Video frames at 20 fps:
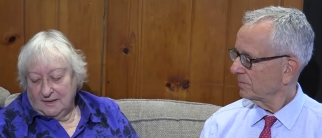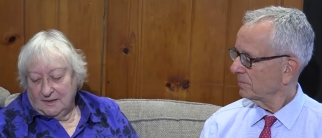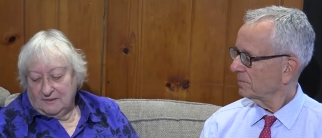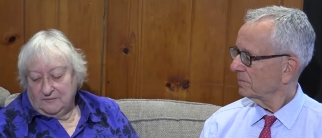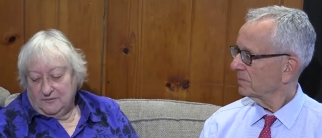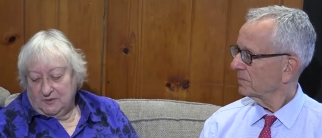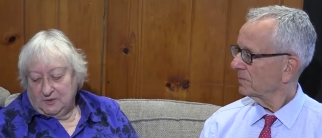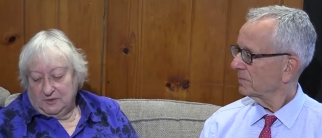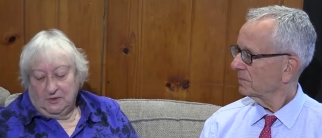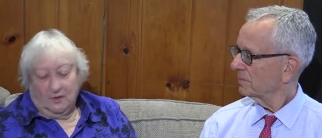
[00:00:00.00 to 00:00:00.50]

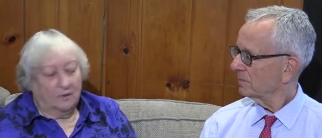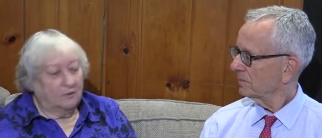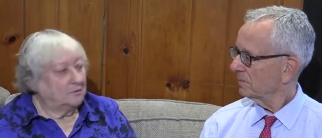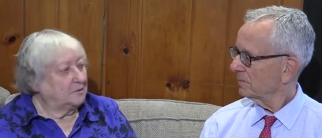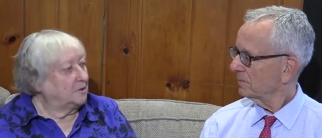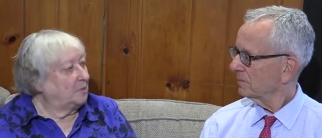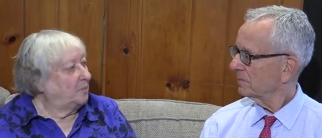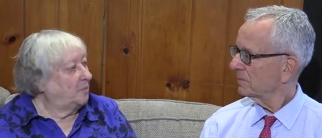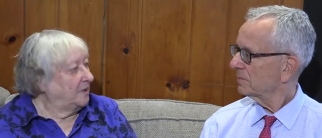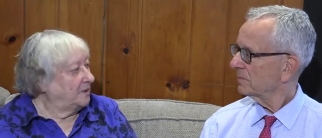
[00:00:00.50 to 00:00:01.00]
Speaker 1: If you
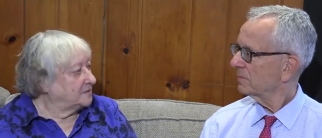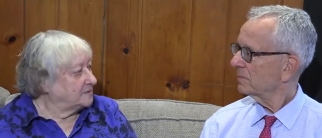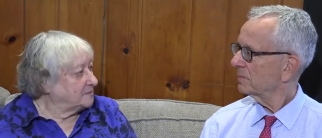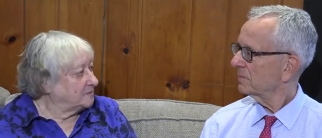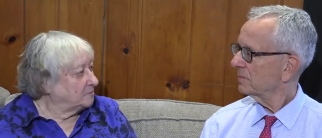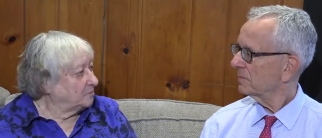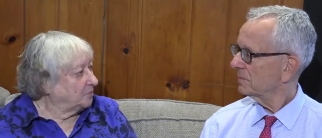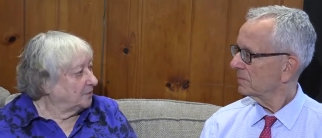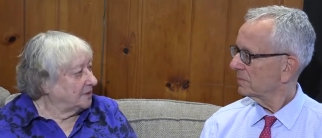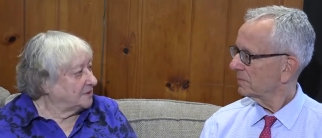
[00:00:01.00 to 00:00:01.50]
don't, you press,
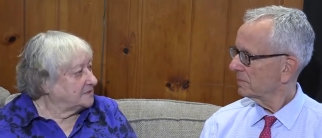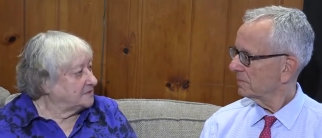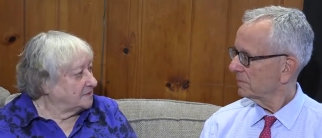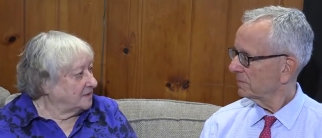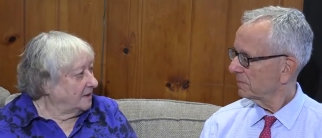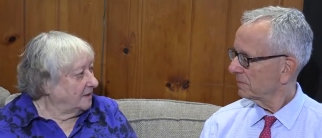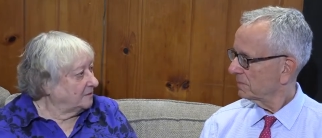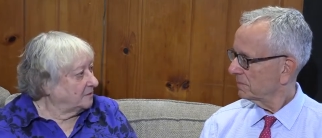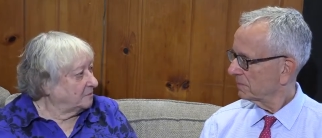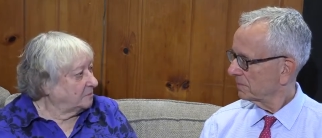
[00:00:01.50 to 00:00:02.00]
press
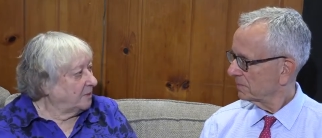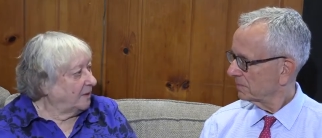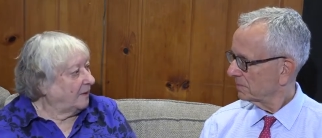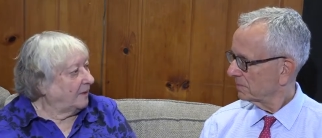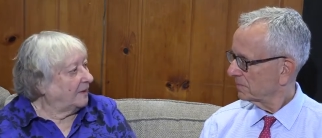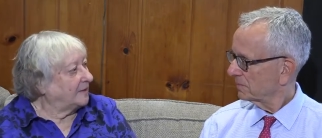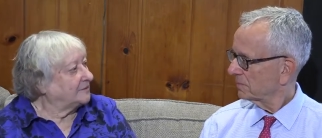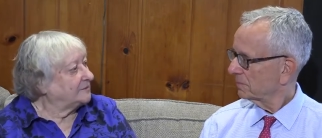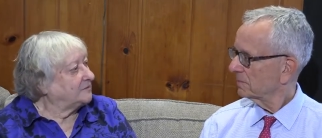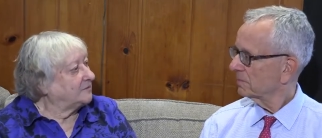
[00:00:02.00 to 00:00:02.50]
the other
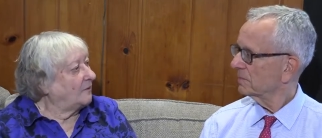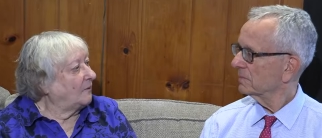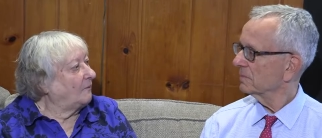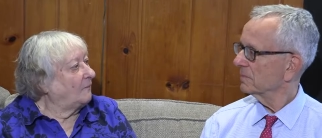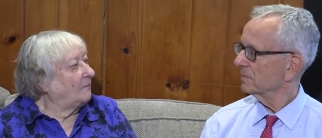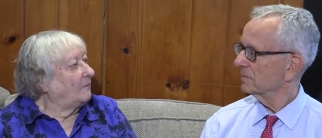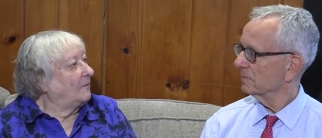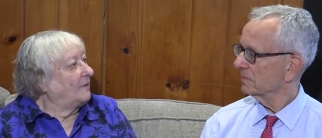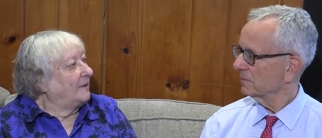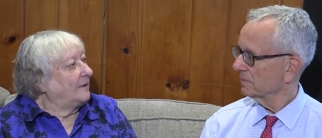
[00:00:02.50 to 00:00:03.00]
paw. So,
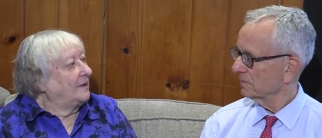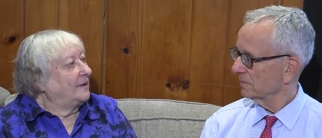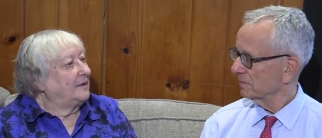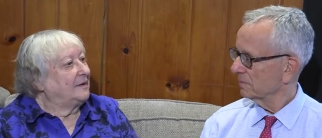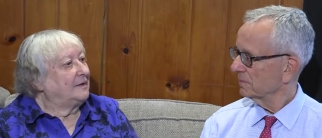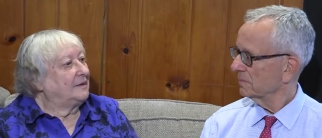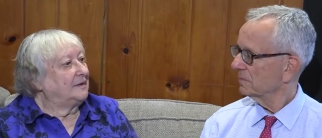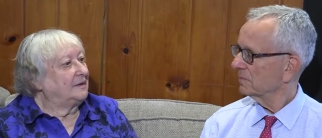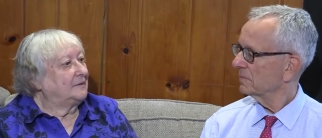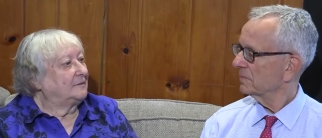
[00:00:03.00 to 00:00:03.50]
mm -hmm.
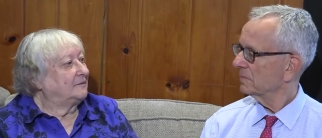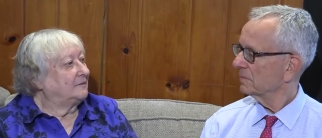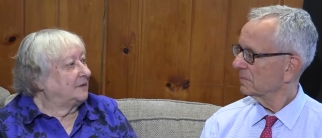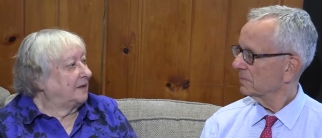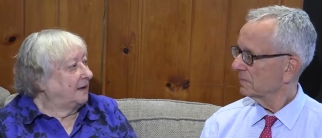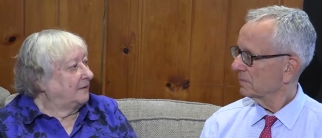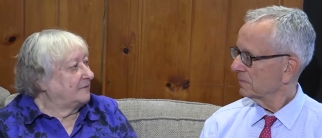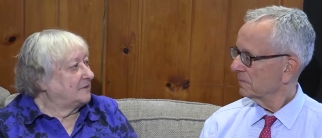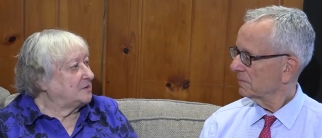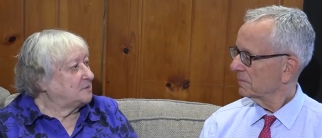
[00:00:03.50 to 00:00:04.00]
you know, and
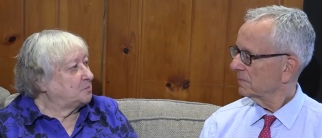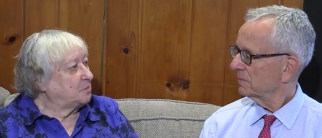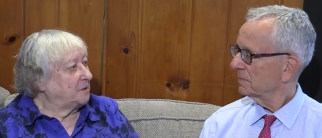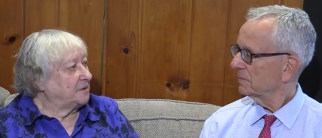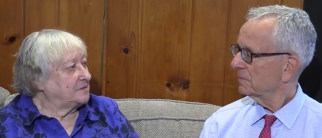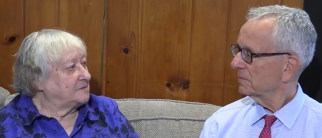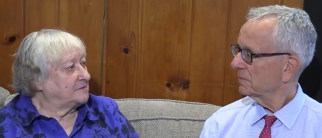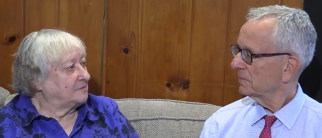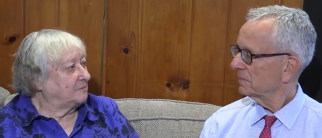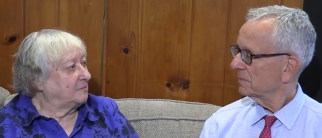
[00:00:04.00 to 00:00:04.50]
I always
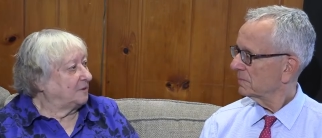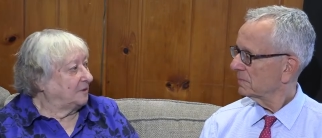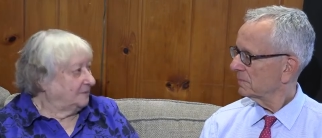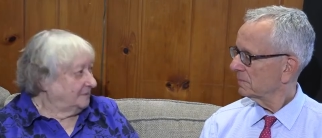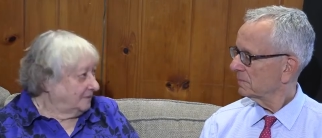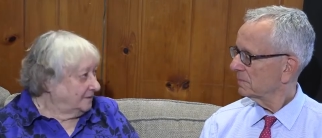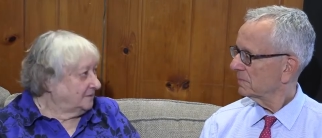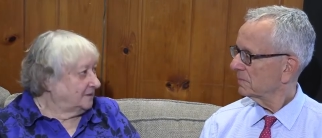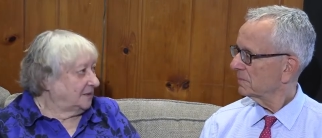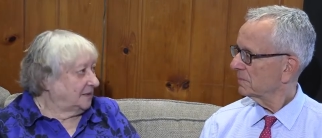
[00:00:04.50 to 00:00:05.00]
press the
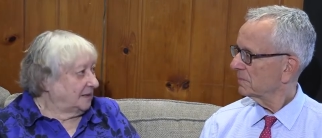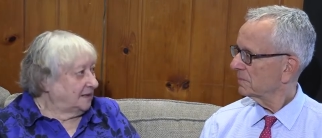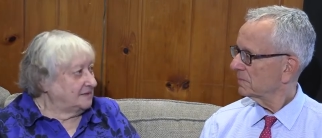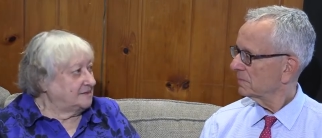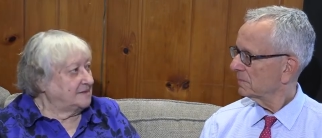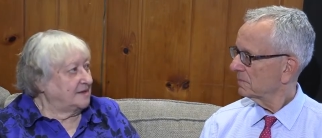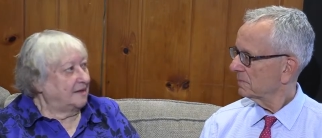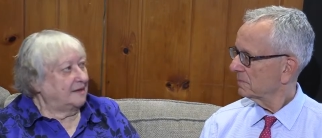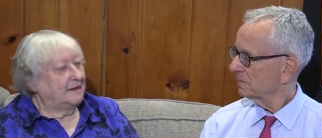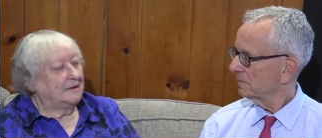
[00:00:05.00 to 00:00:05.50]
one that I
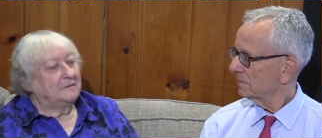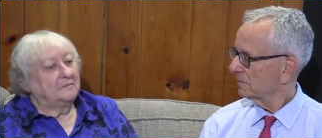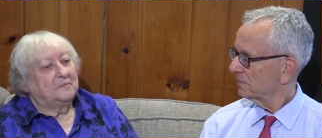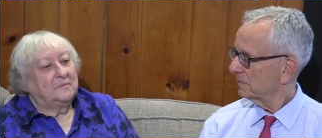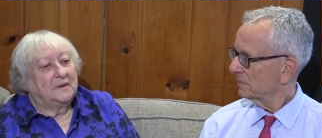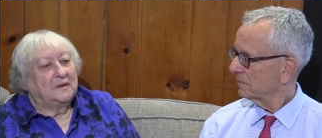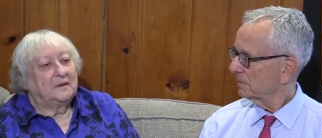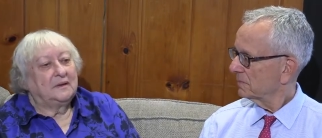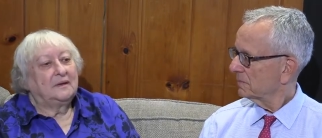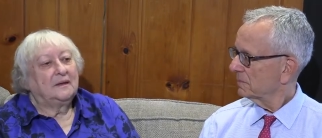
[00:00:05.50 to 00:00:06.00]
take
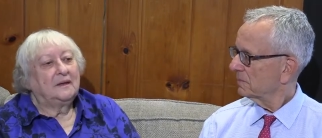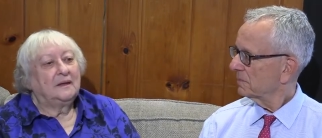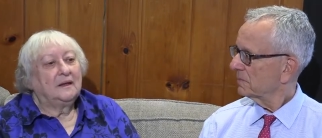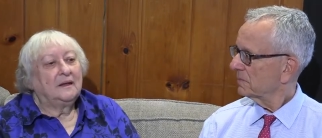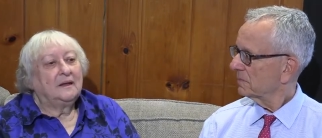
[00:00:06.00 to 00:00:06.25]
them, and